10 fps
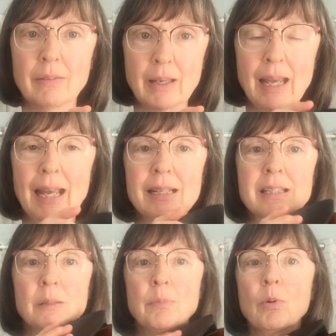the head
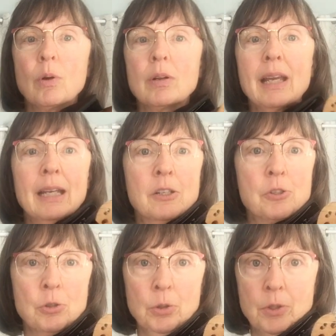support, head and
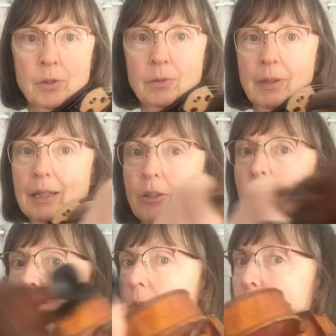shoulder and
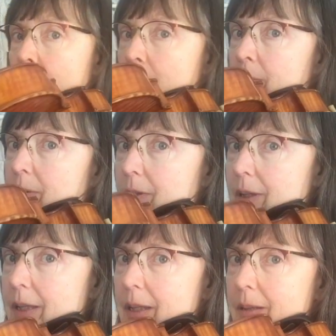collarbone
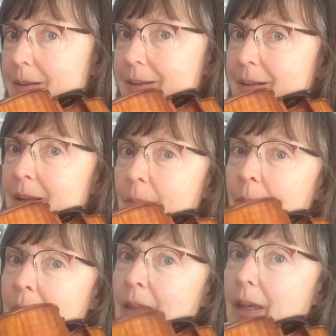here,
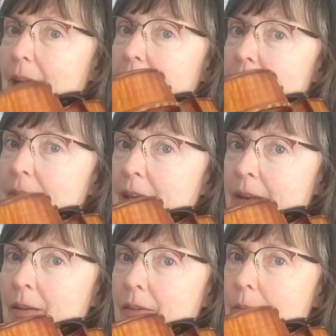and
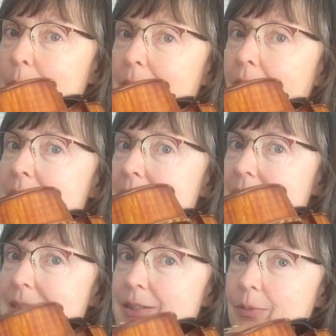then the balance
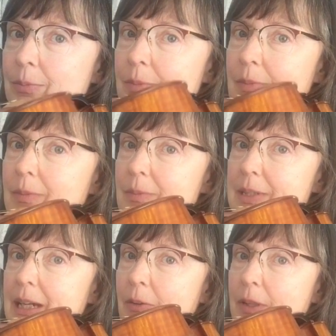system
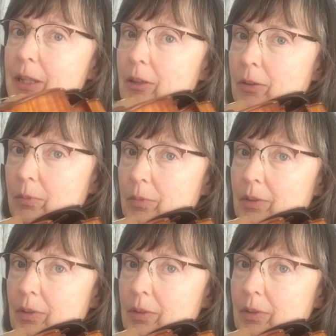down here.